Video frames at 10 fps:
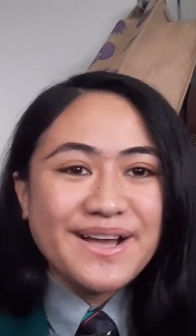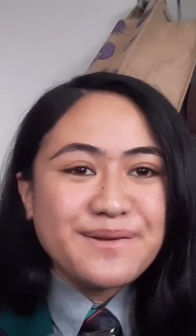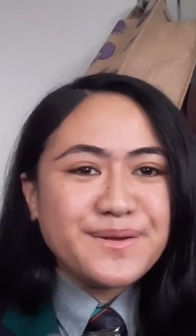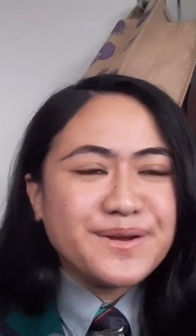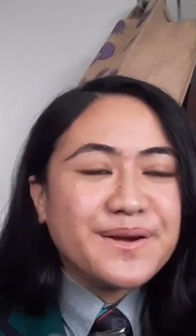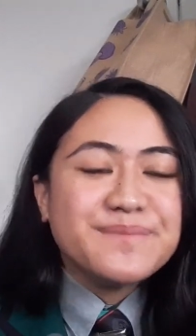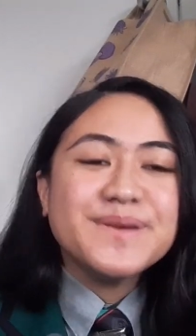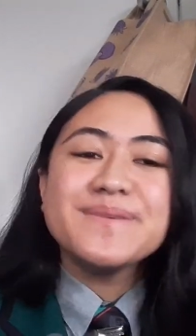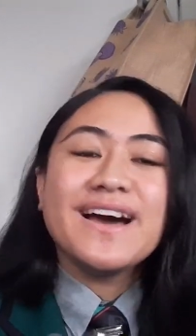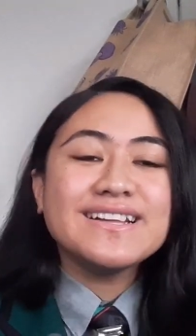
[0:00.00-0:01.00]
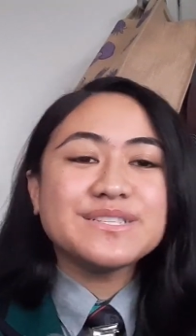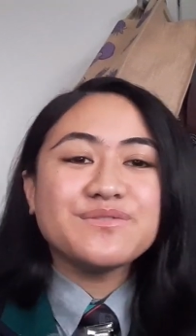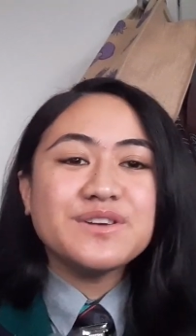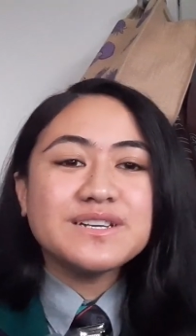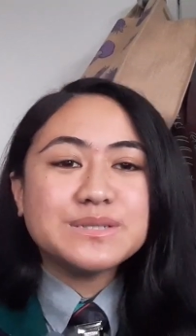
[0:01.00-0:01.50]
We know it may be hard to
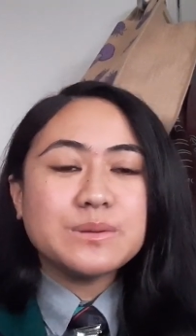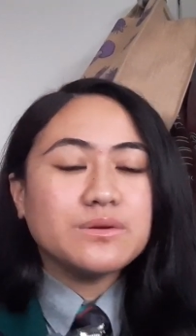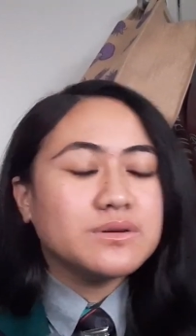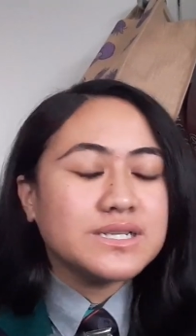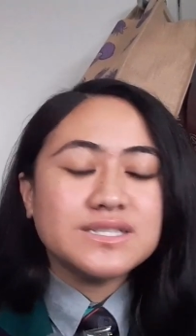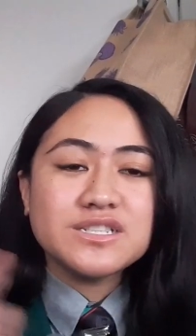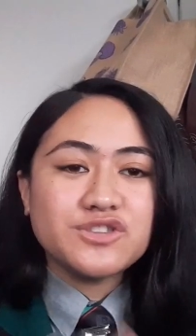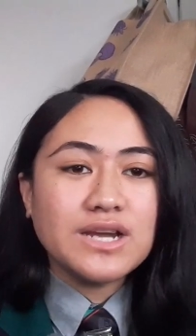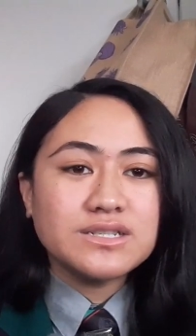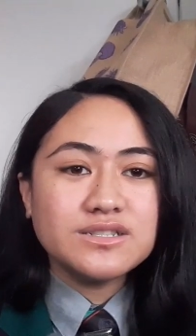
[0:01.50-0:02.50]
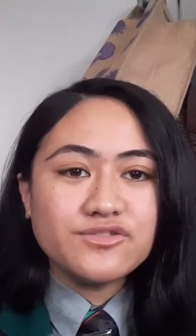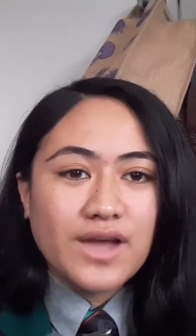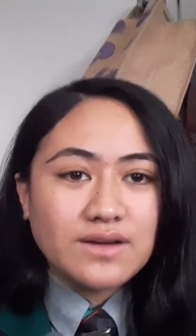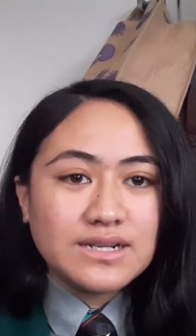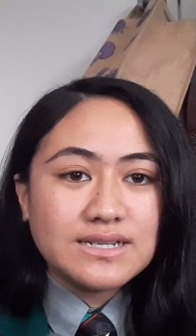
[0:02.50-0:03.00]
focus with all these distractions
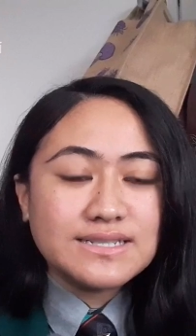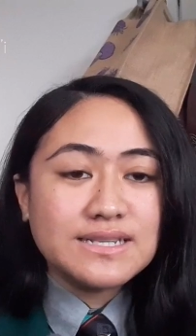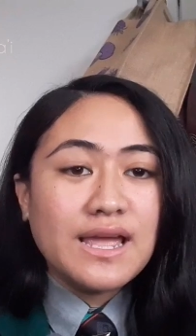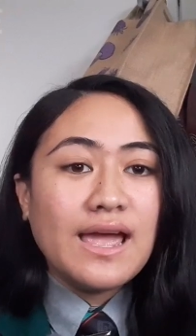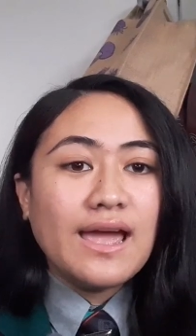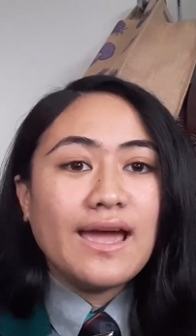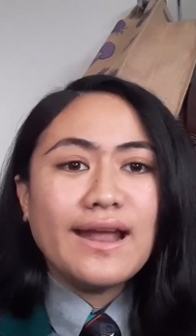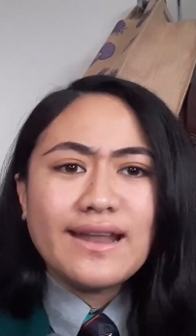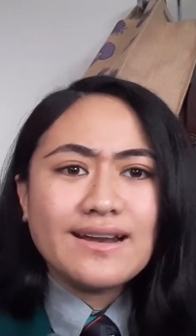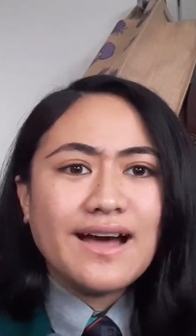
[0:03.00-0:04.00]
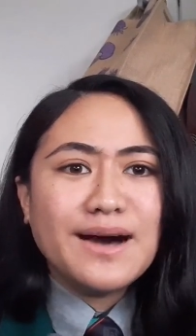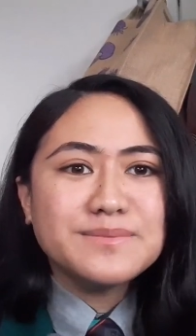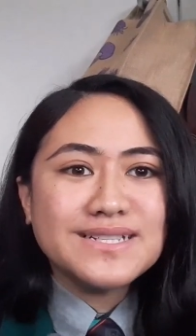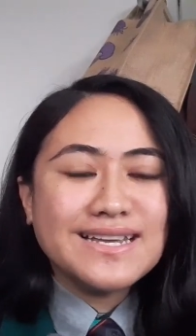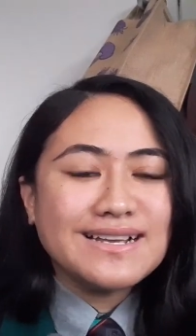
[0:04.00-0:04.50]
around us and at our
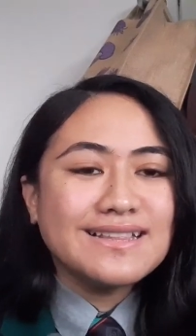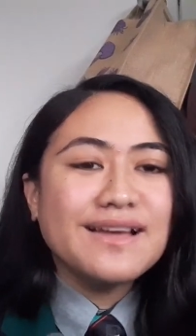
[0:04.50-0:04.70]
arm's length,